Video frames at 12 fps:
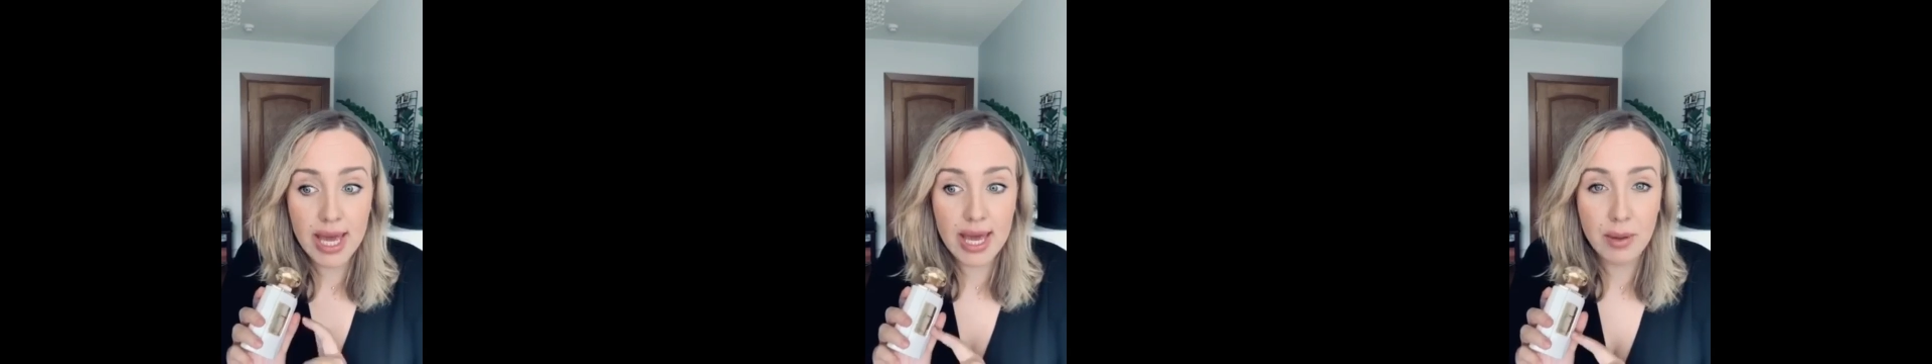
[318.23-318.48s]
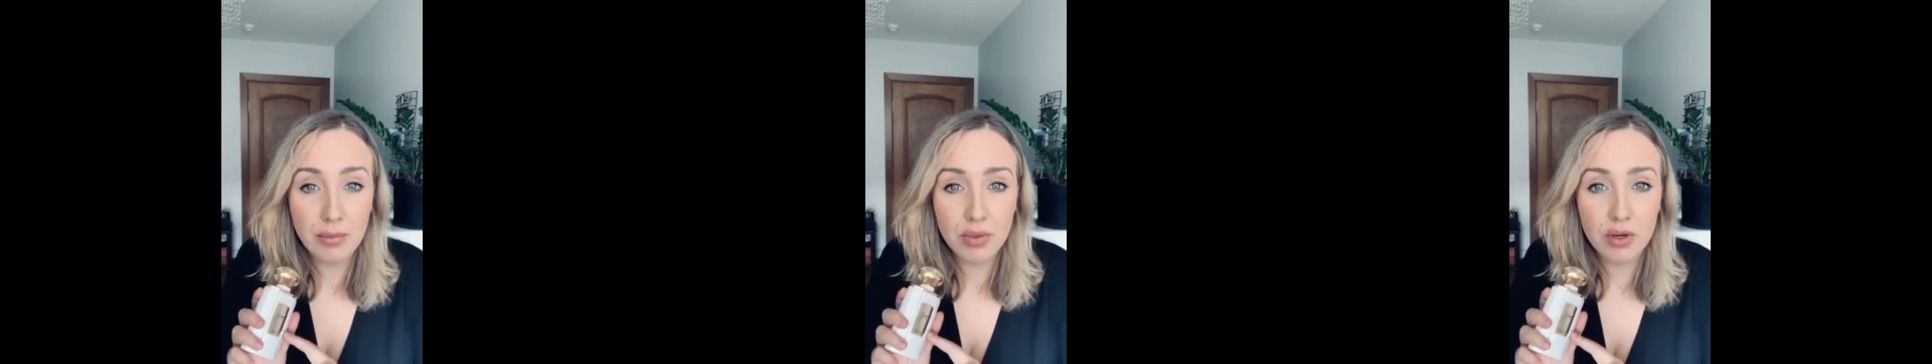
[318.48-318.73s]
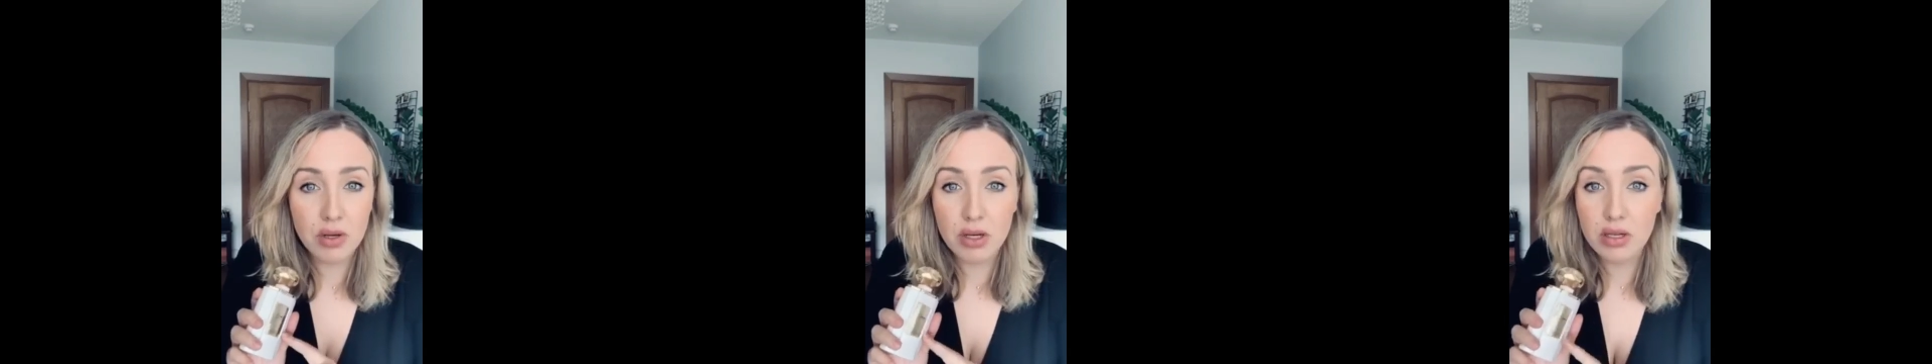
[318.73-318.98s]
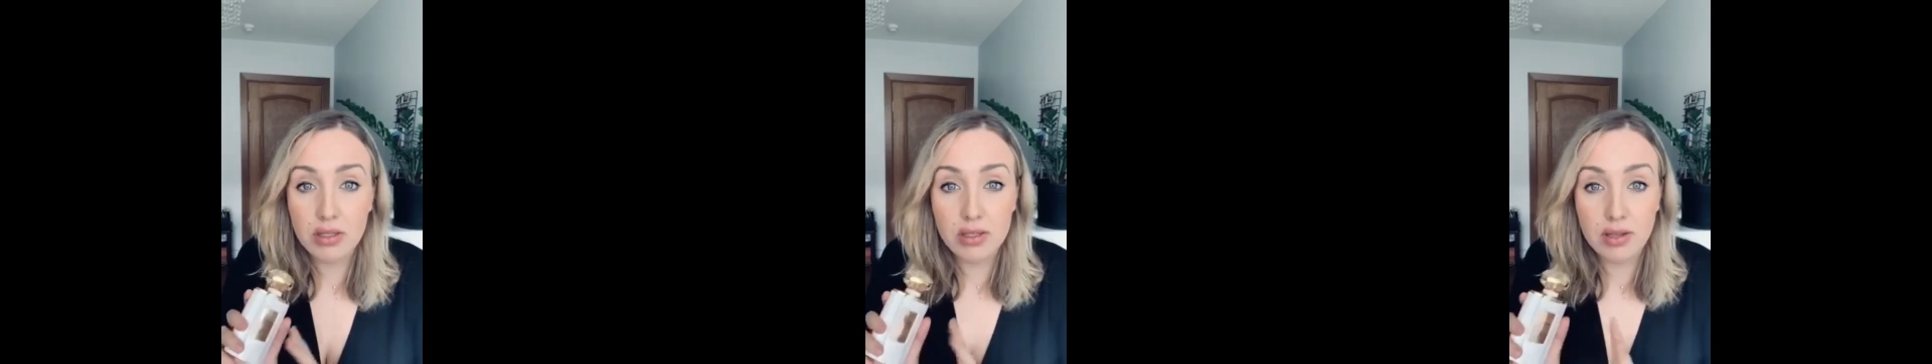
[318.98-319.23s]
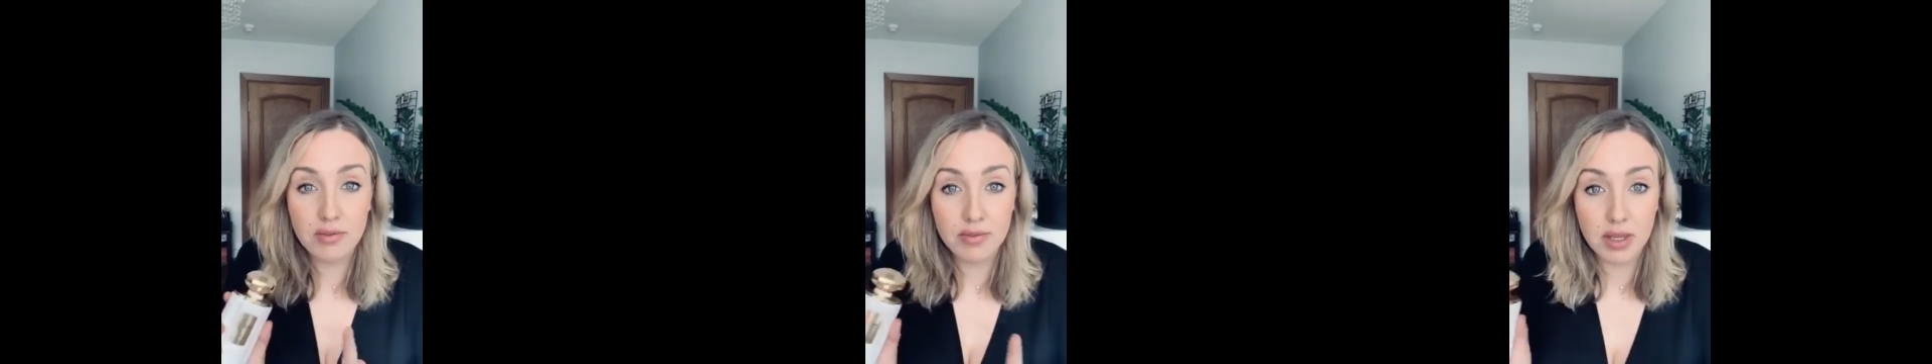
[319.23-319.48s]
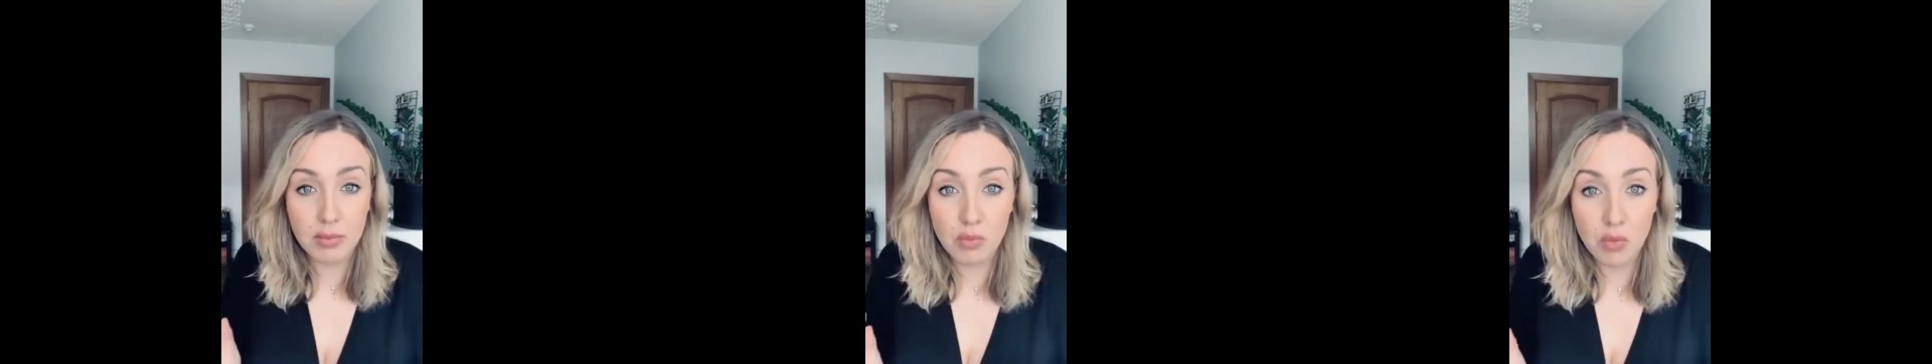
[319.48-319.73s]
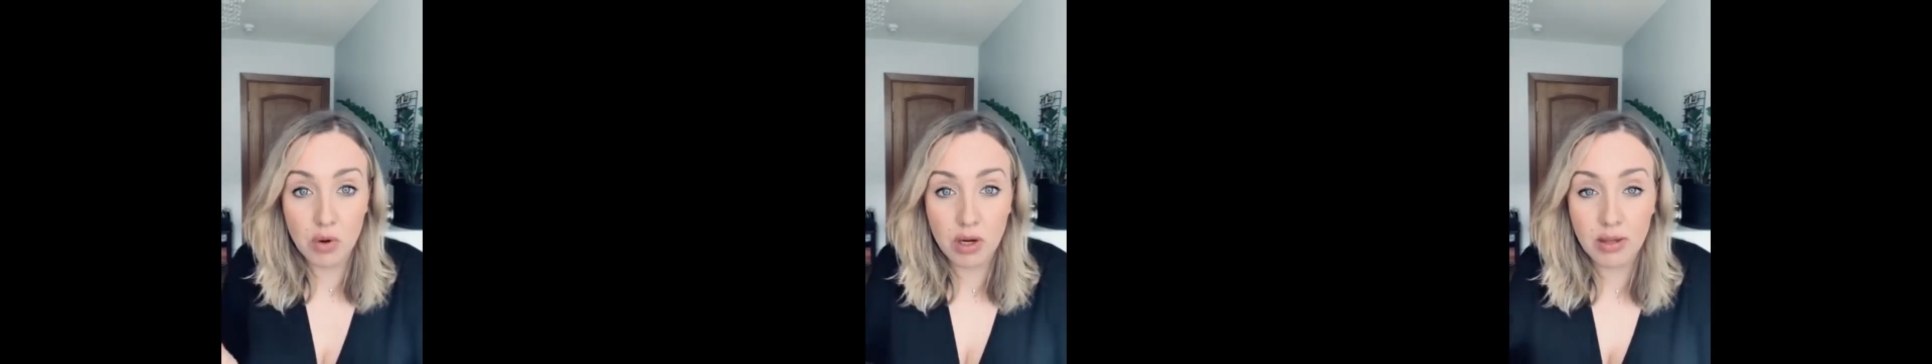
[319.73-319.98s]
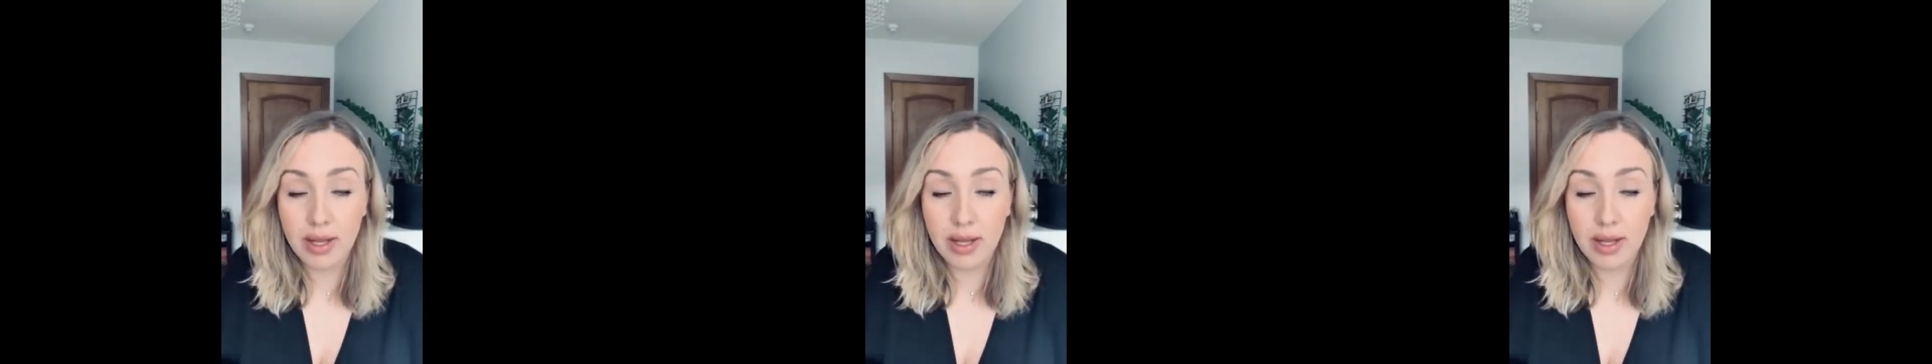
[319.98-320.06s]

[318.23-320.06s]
amber, and something more,